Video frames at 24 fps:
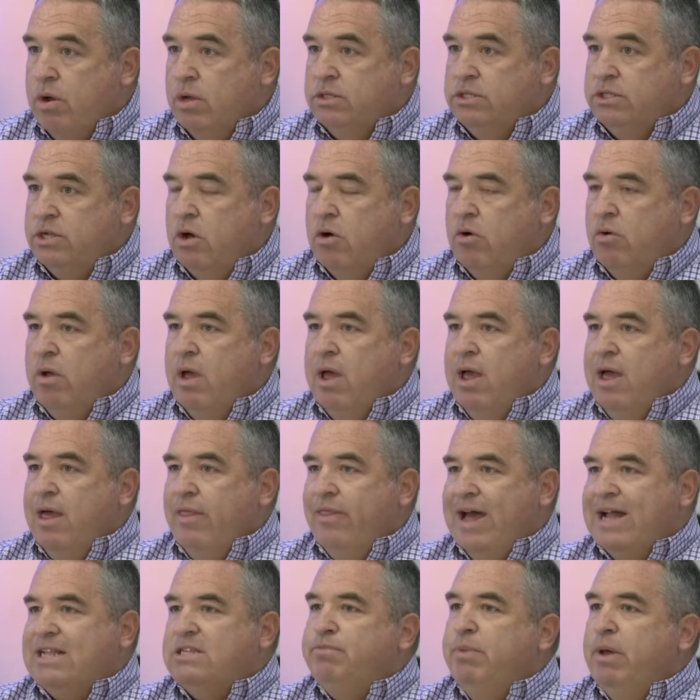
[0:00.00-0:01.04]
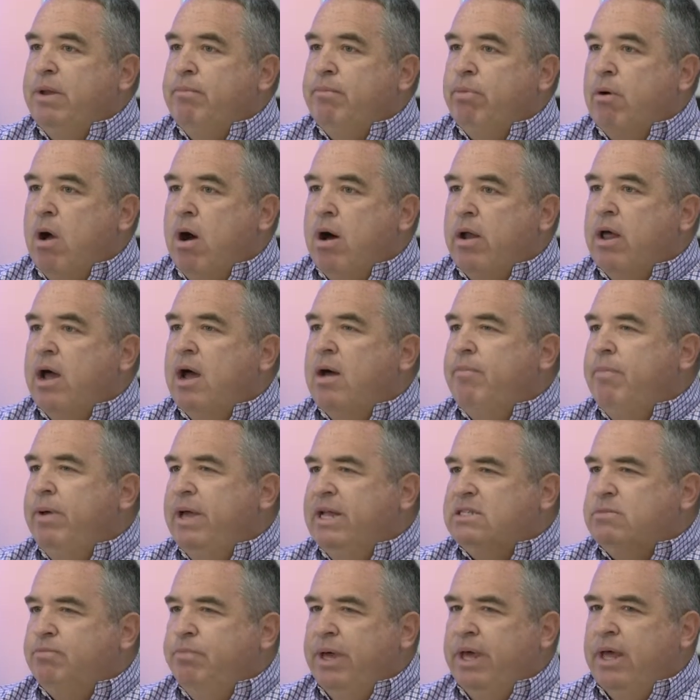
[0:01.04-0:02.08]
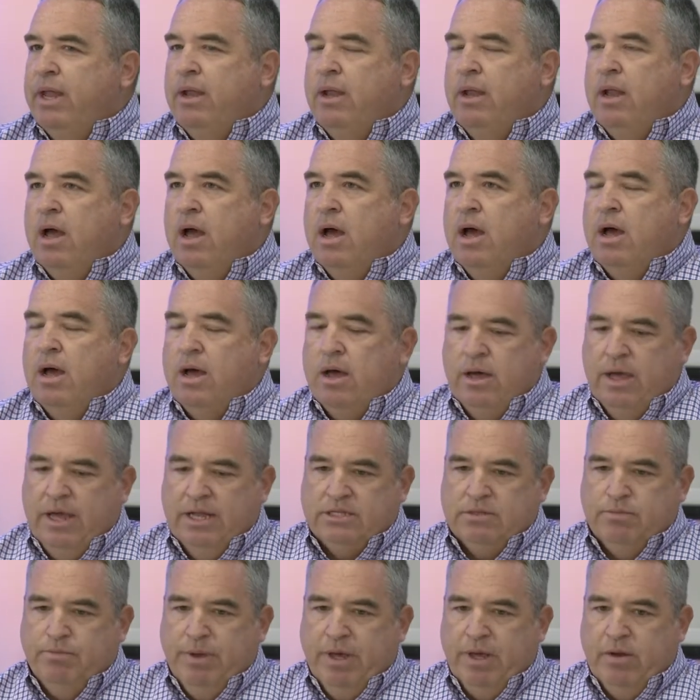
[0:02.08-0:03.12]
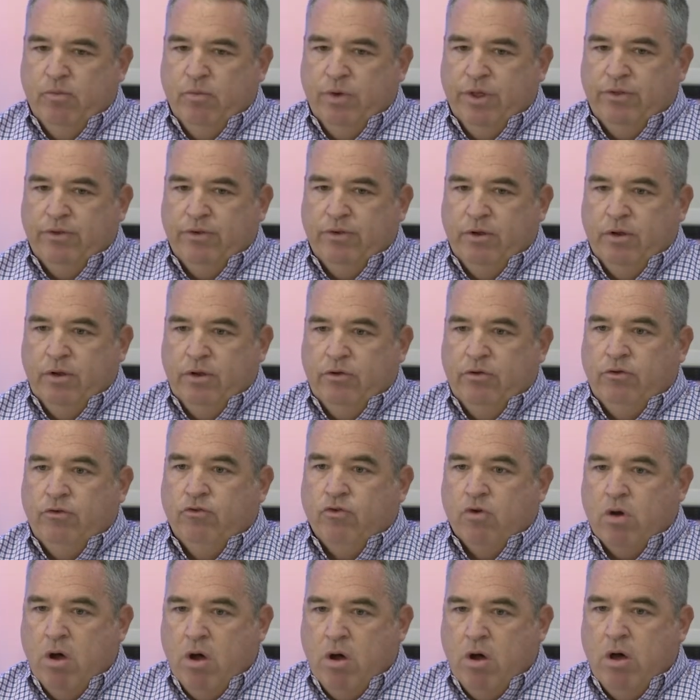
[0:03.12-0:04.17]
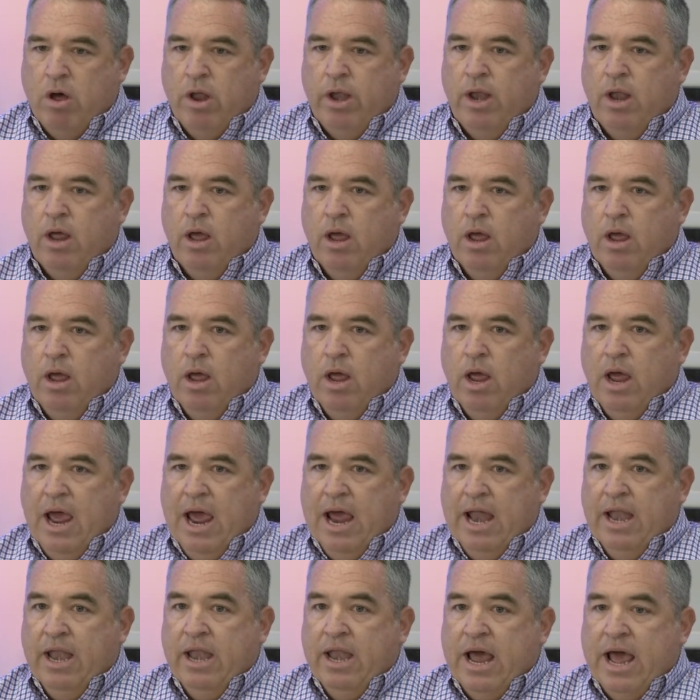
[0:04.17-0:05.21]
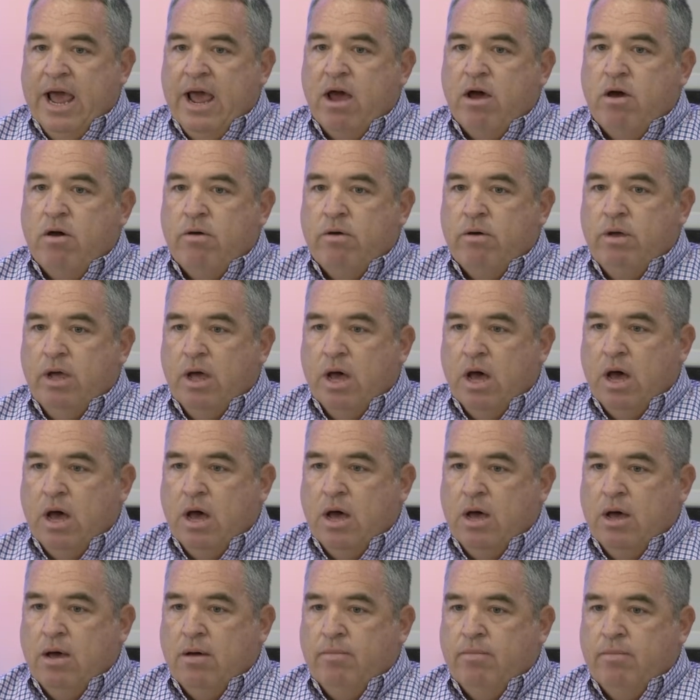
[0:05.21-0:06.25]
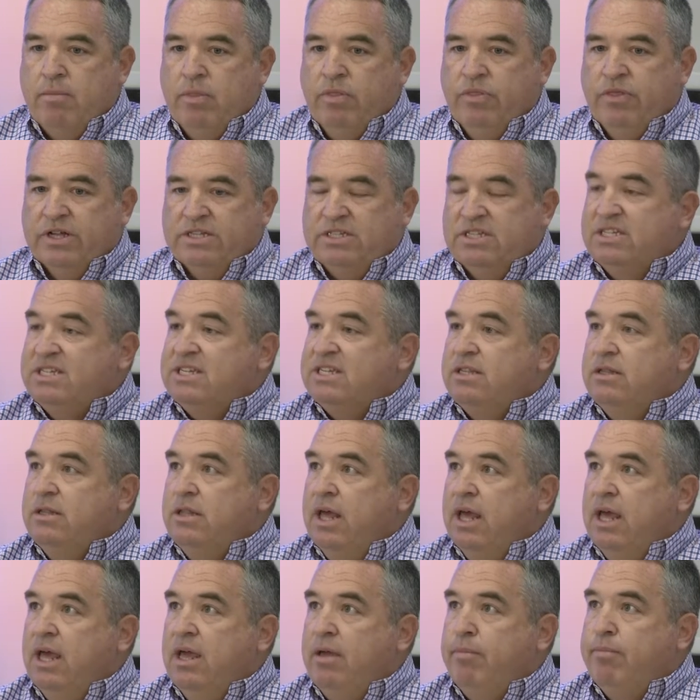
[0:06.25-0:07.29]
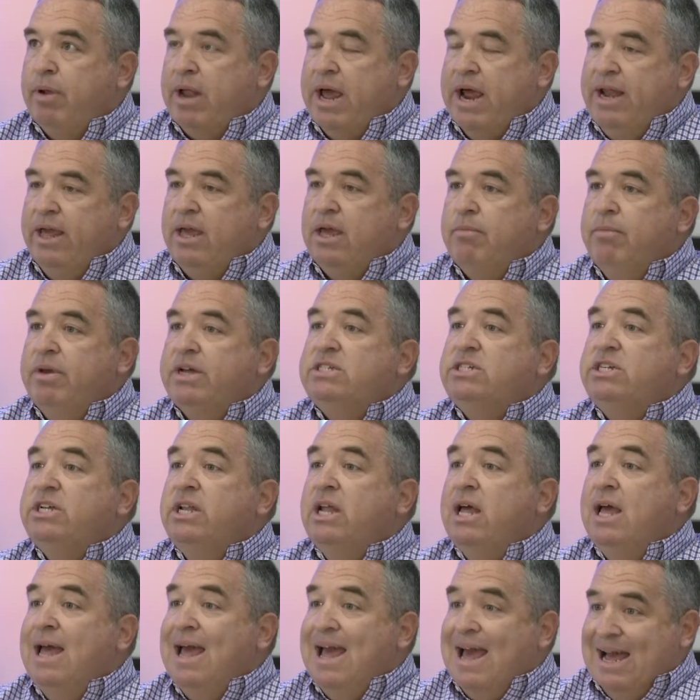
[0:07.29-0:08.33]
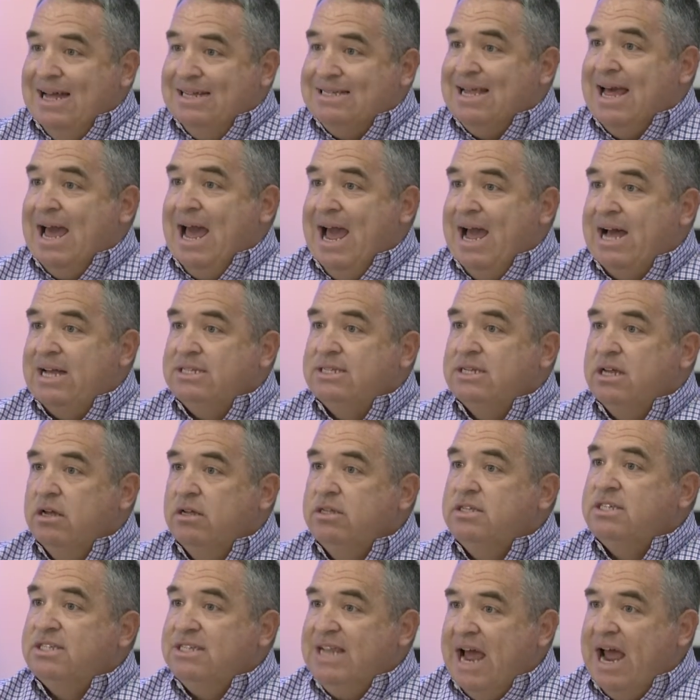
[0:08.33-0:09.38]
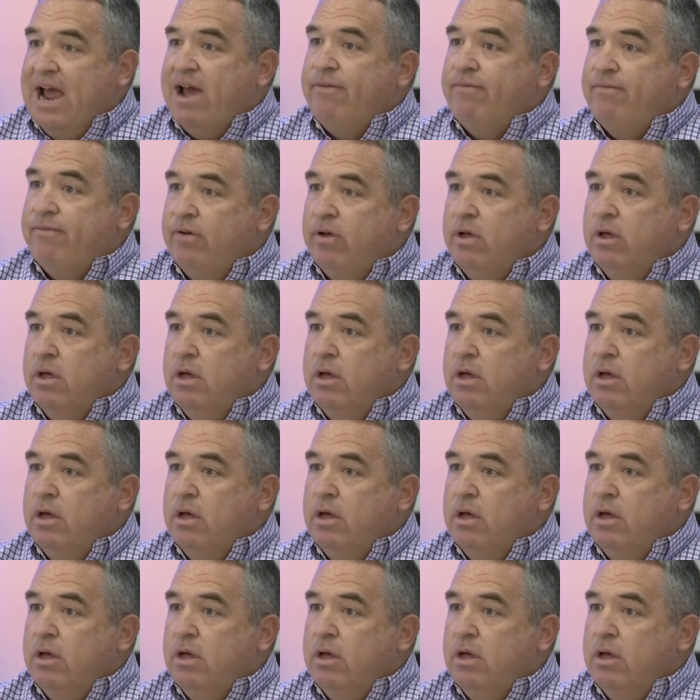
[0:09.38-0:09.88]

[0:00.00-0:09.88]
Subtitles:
So that's been brought up. It's been withdrawn, and now the Planning Commission has asked staff